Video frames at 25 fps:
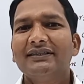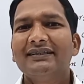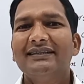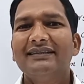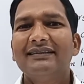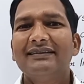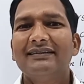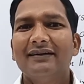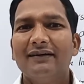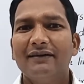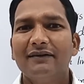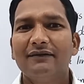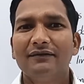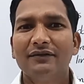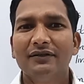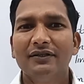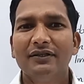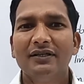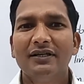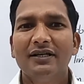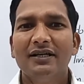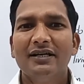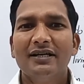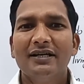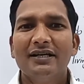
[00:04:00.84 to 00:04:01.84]
in love,
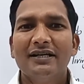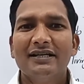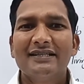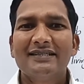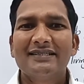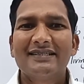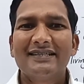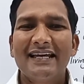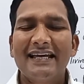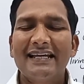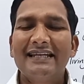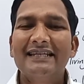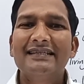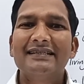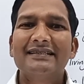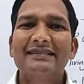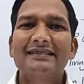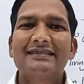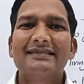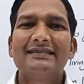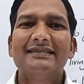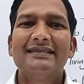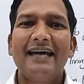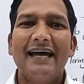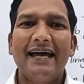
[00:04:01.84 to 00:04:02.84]
telling
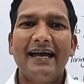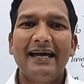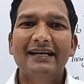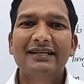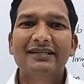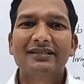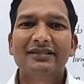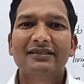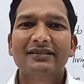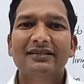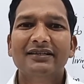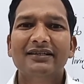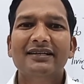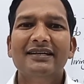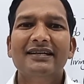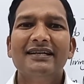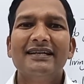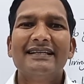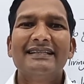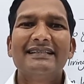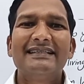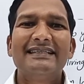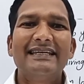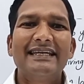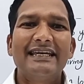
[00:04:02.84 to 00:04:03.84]
us that
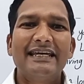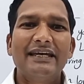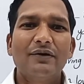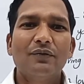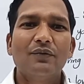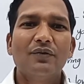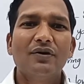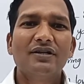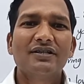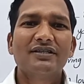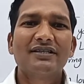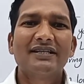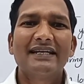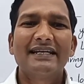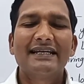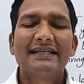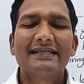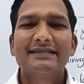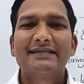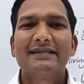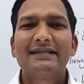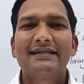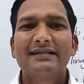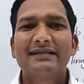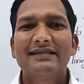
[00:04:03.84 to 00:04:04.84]
the event
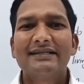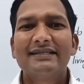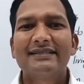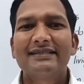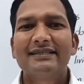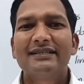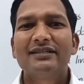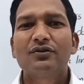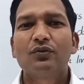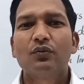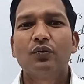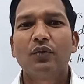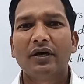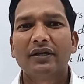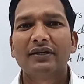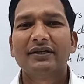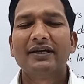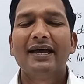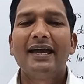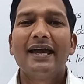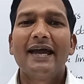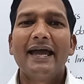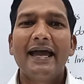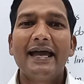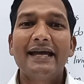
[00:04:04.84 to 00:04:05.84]
is the recent one
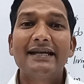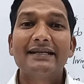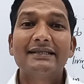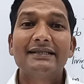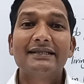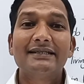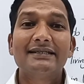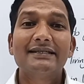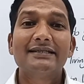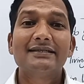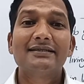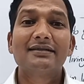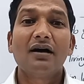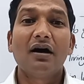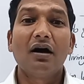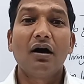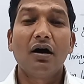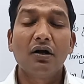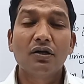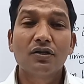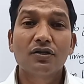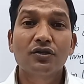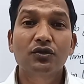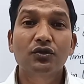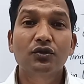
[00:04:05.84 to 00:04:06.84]
and it is
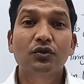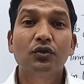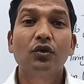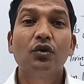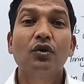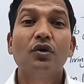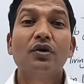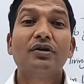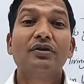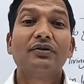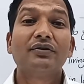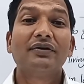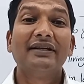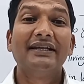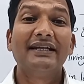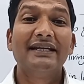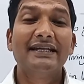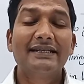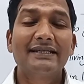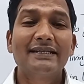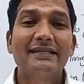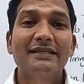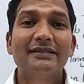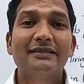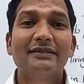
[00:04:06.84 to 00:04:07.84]
also
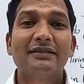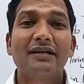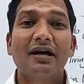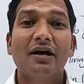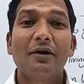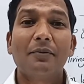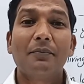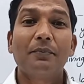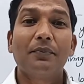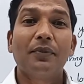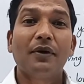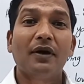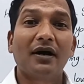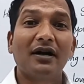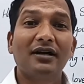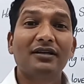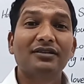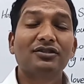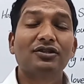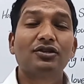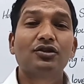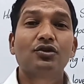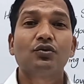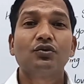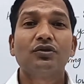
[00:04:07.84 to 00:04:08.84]
relating the
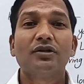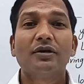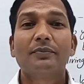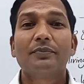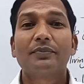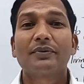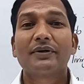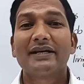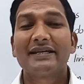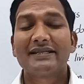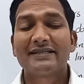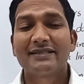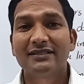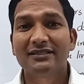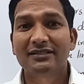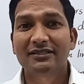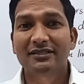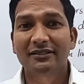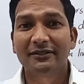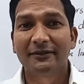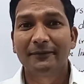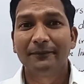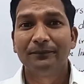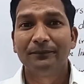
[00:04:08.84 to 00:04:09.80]
past to the present.